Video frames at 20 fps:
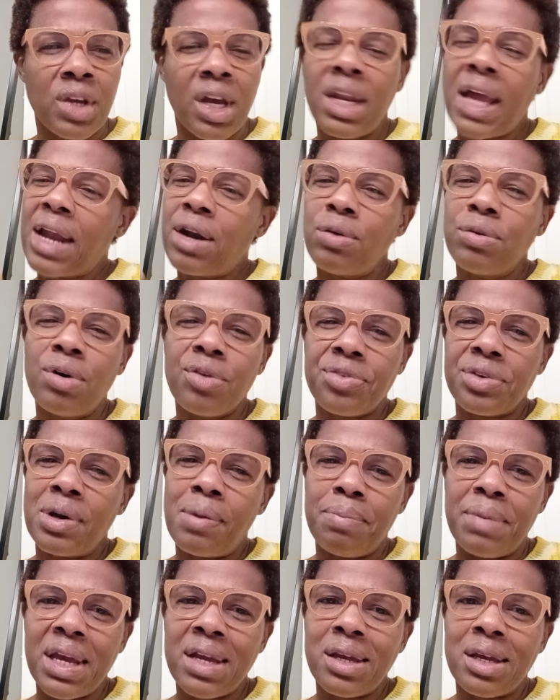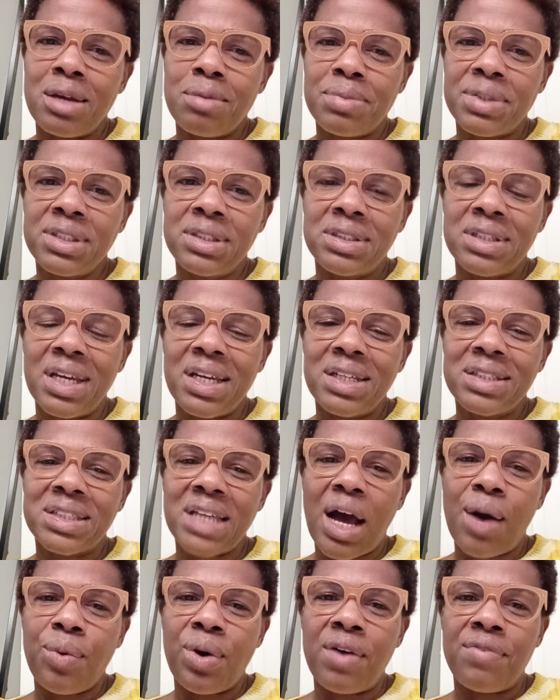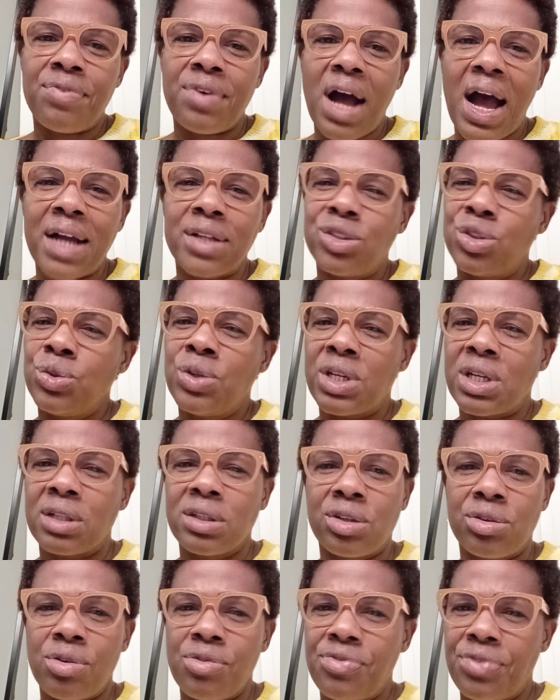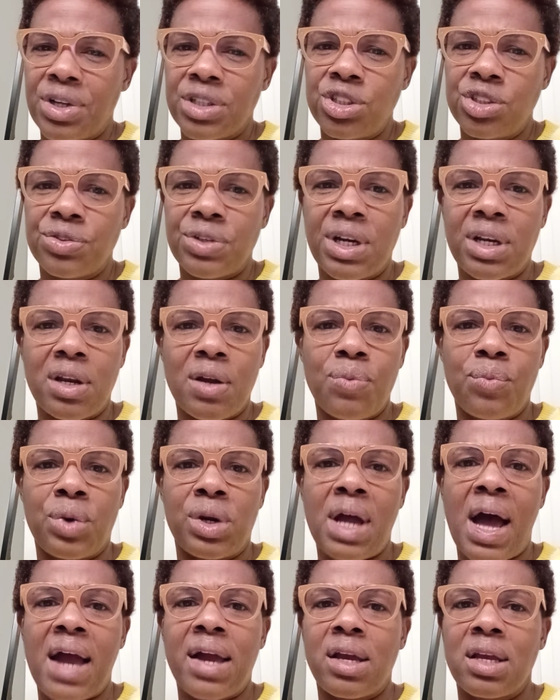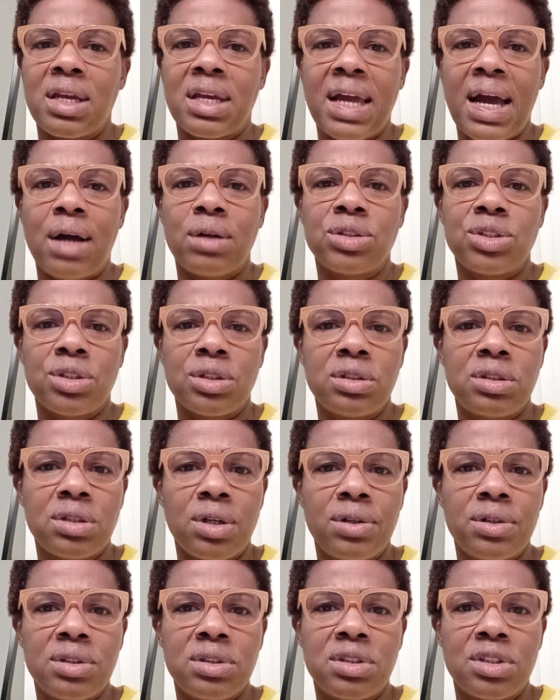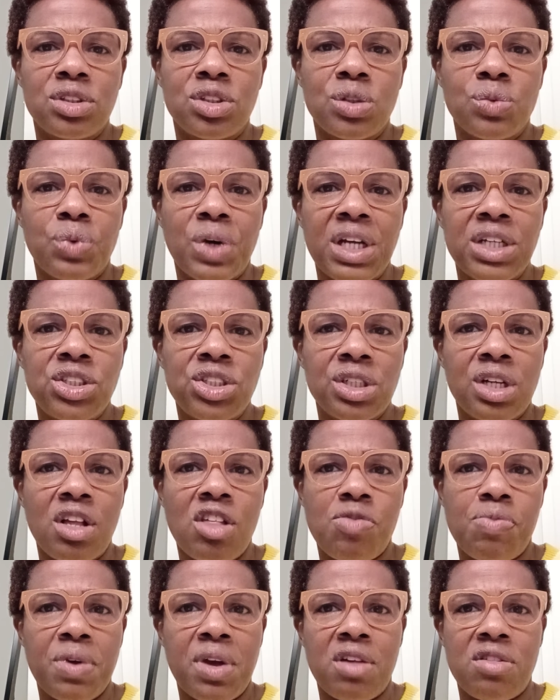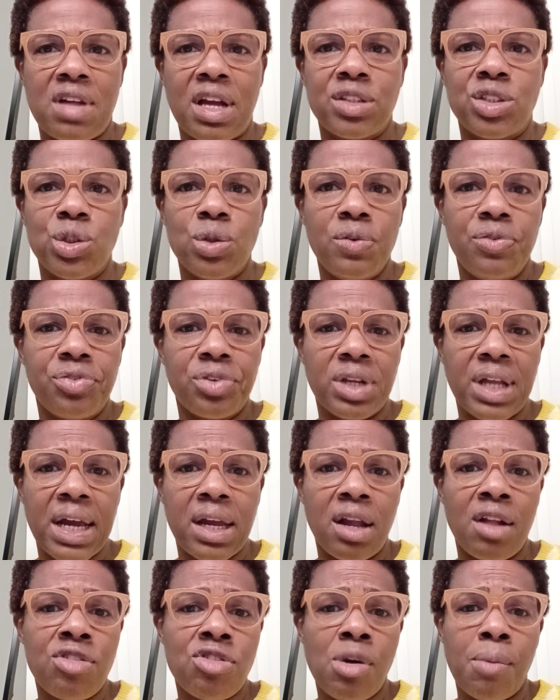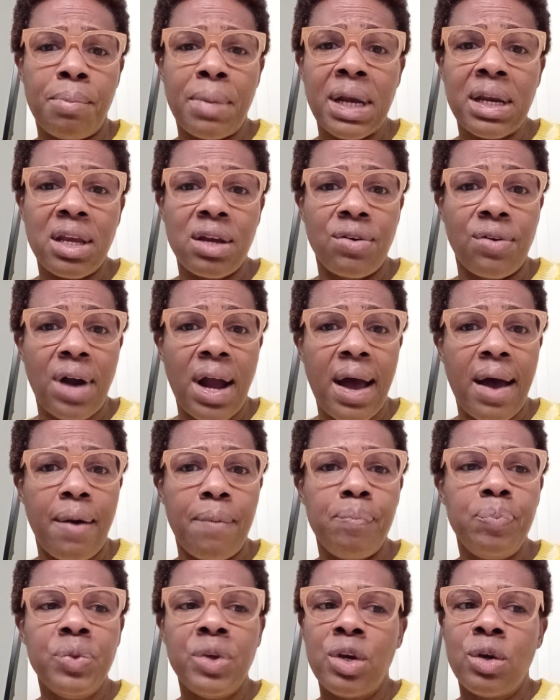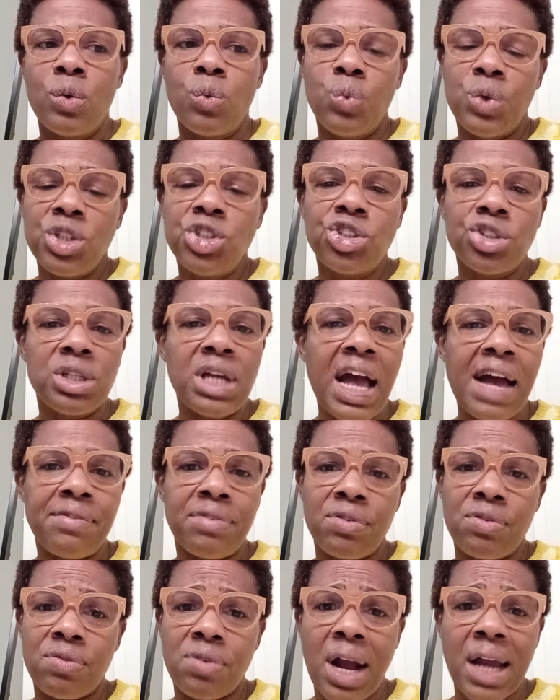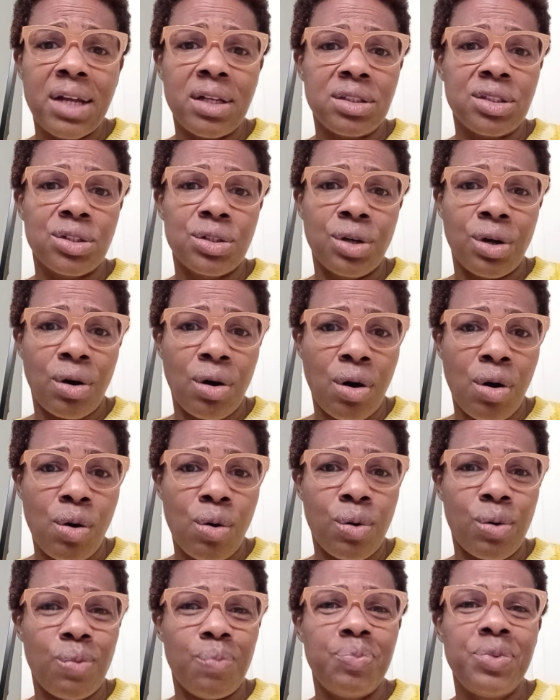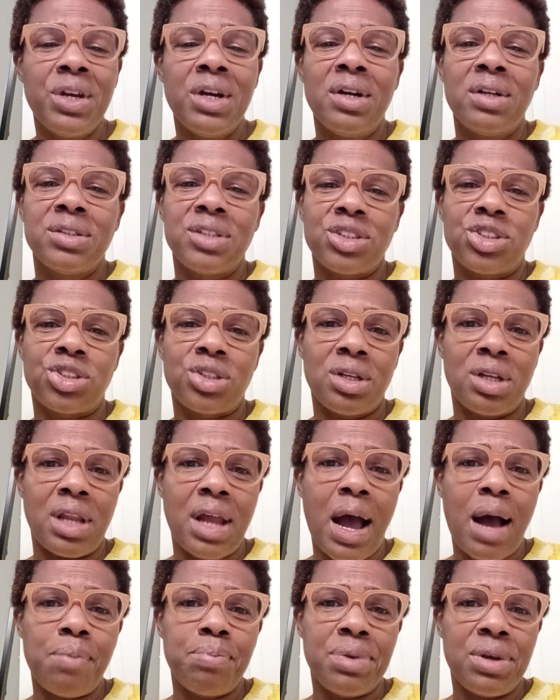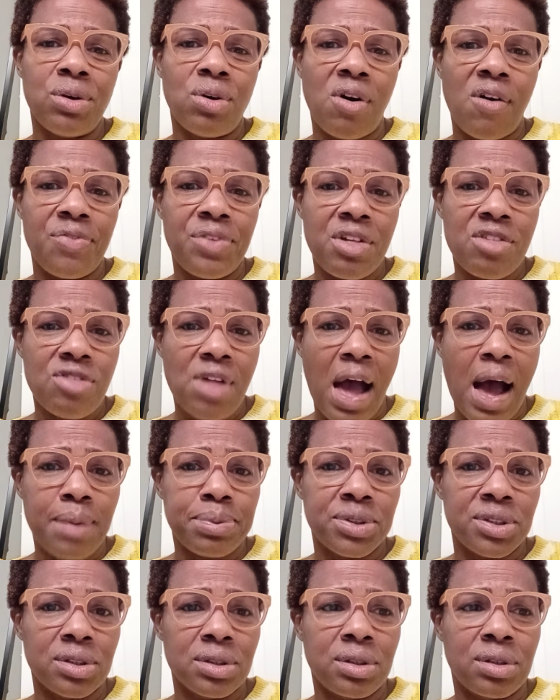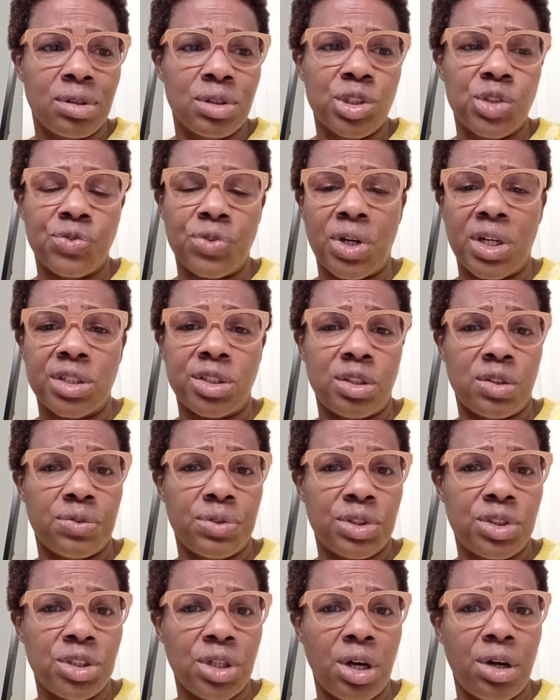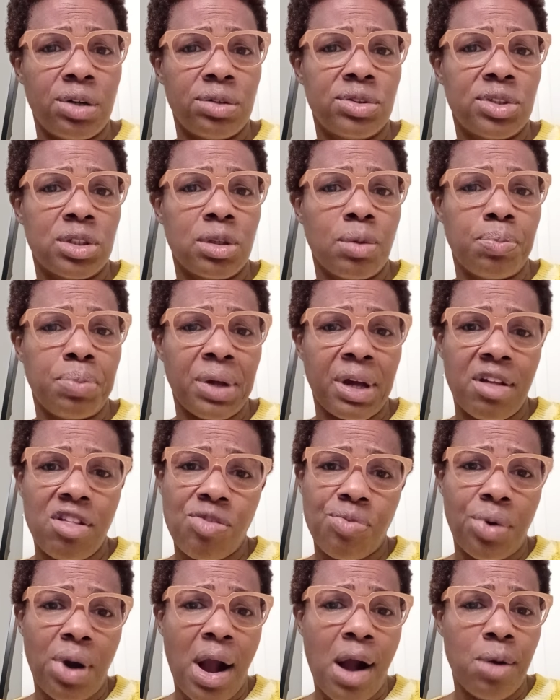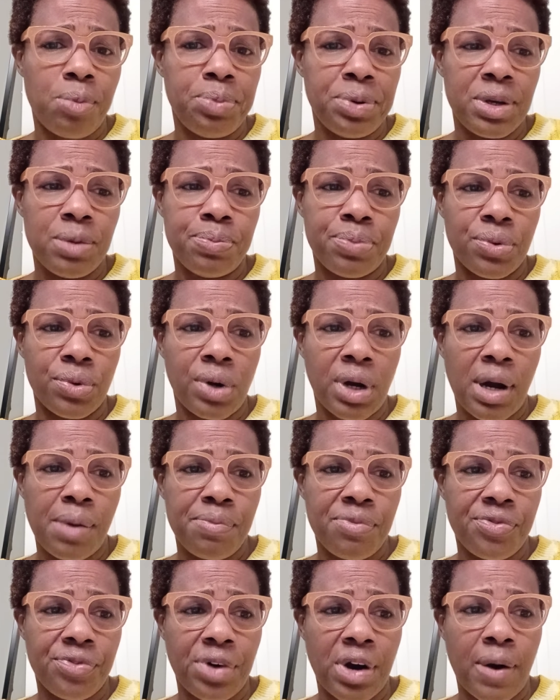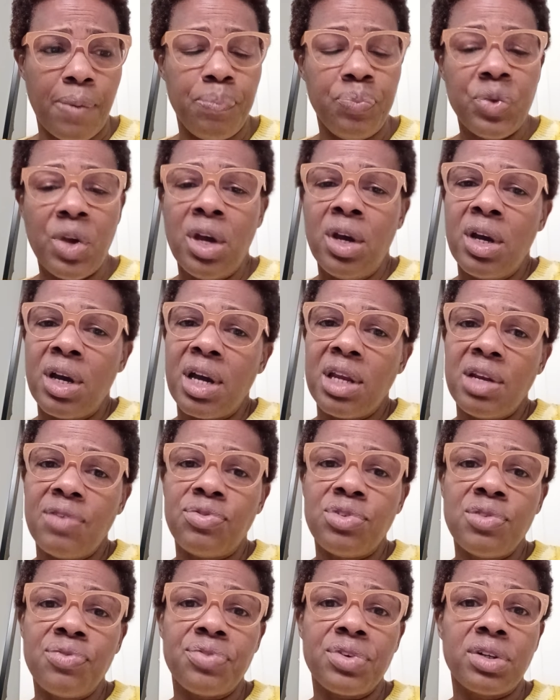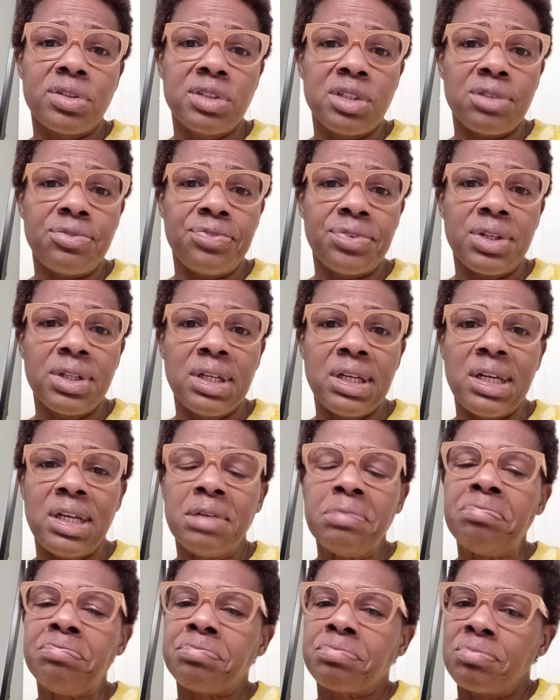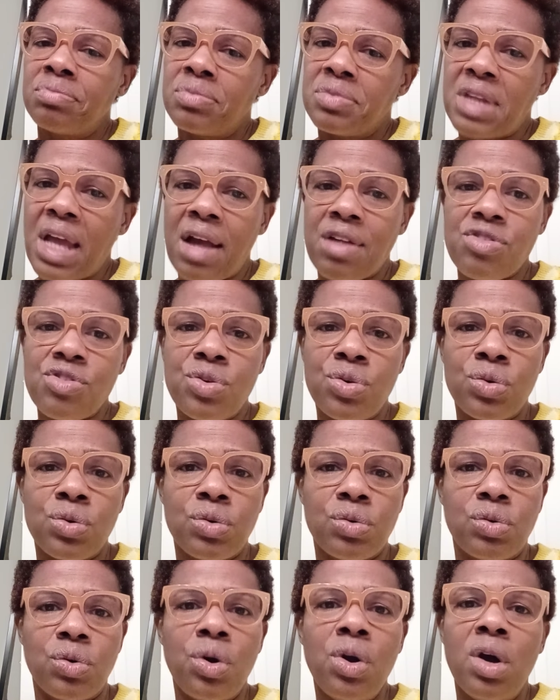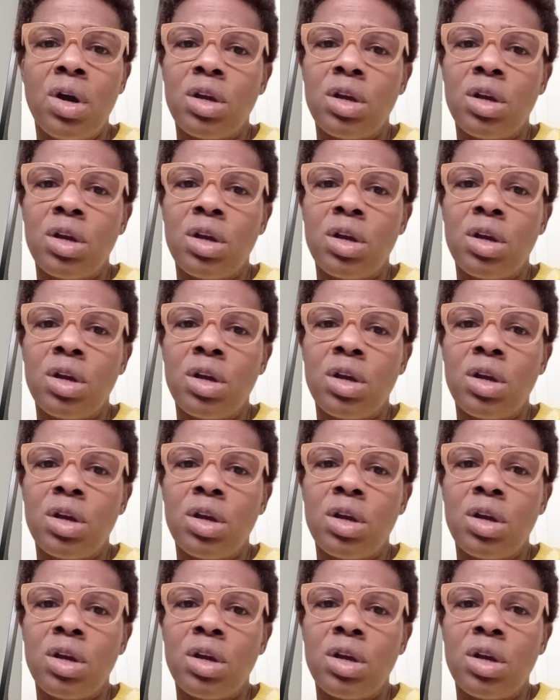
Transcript: And I don't know that I'm making mistakes. However, I do get a little frustrated when I encounter certain situations because I do feel like it's a money grab. We should have a right to go home. There should not be all these obstacles for us to return to the place where our people come from. And if you feel differently, that's cool.